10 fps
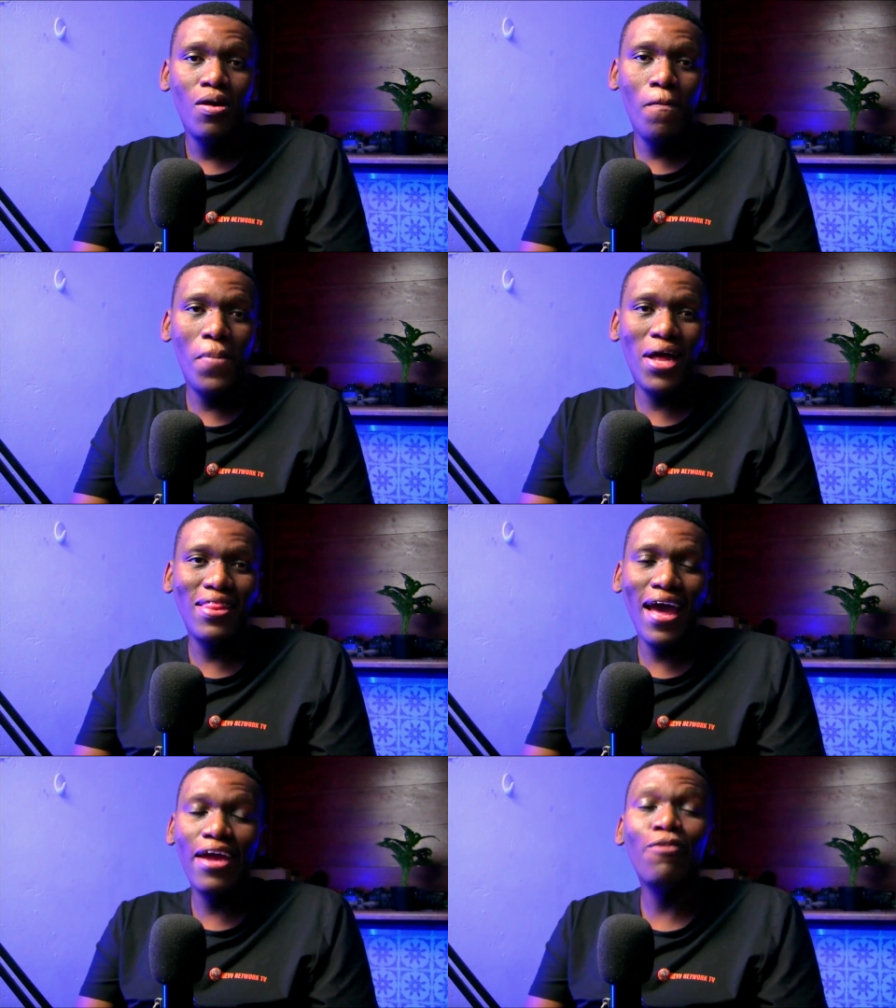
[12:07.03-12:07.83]
but
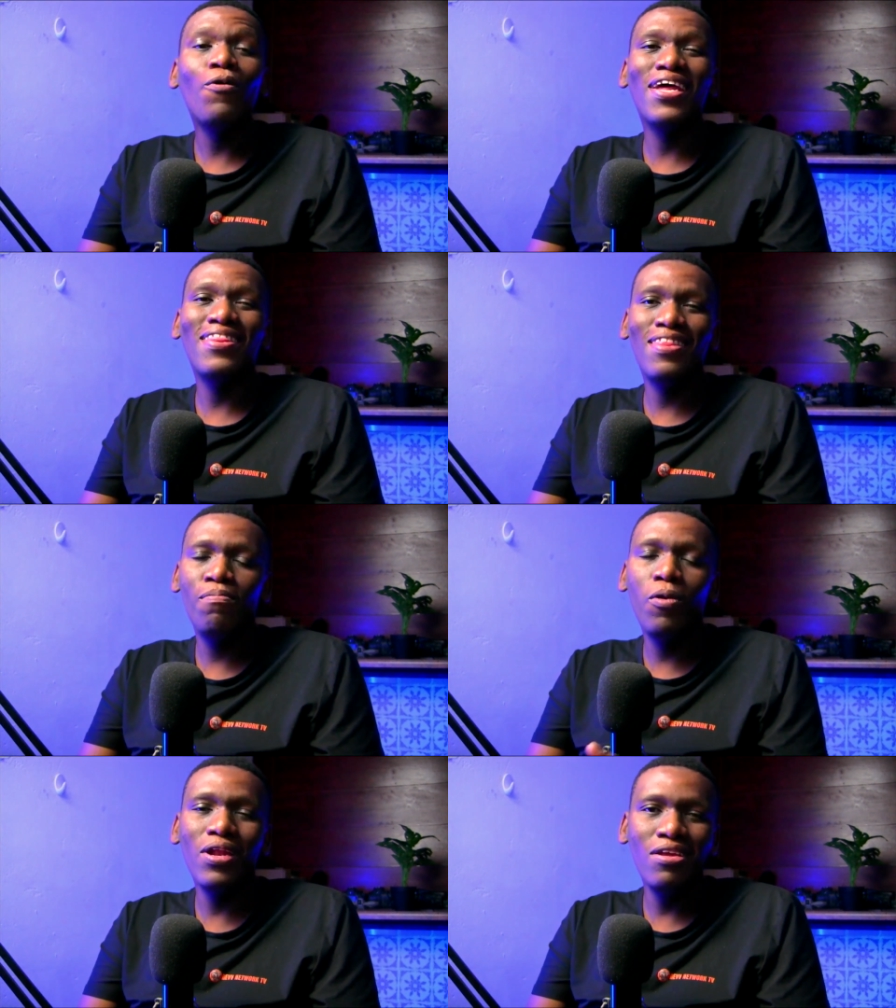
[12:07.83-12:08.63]
I know that the
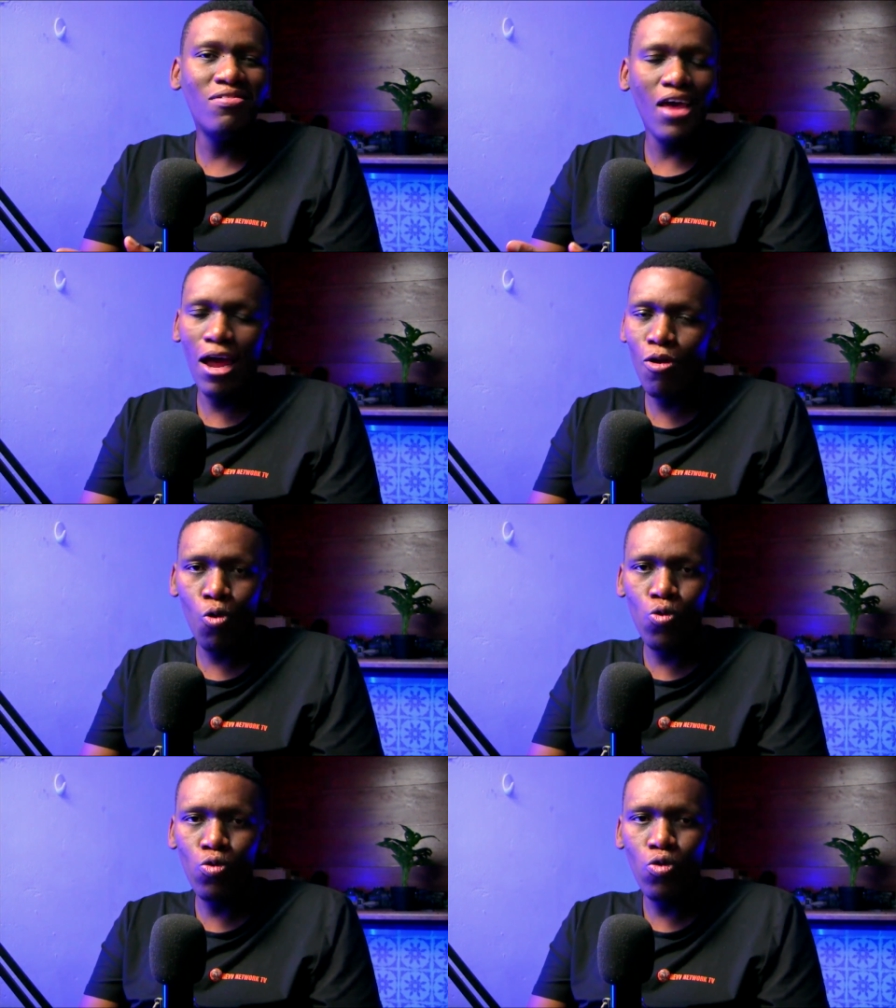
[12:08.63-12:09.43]
police
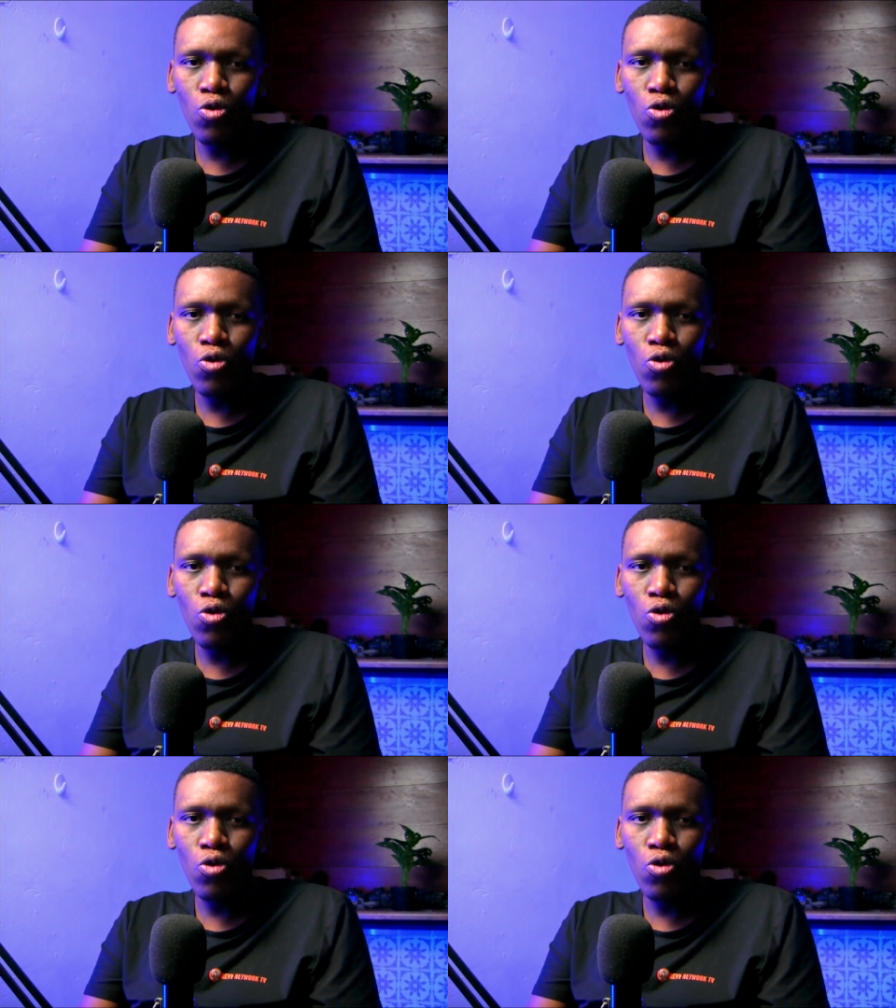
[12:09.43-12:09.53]
alone